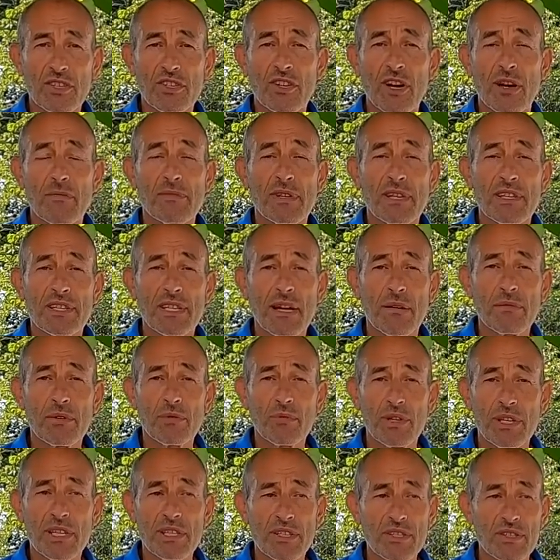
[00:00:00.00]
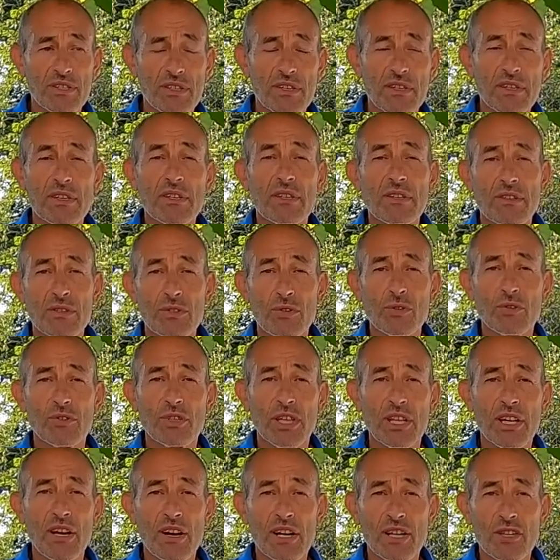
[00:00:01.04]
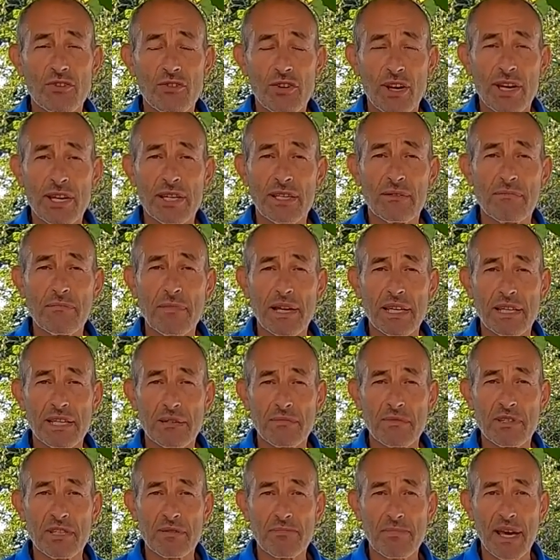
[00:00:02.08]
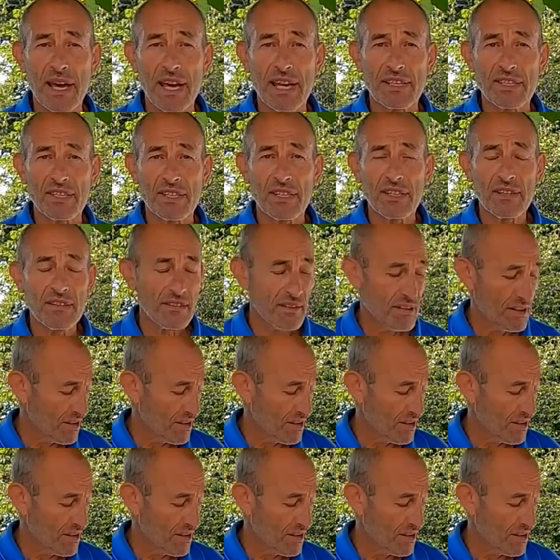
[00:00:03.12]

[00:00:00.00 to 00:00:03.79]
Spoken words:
of time in the next couple of weeks sort of dehydrating and making them into powder,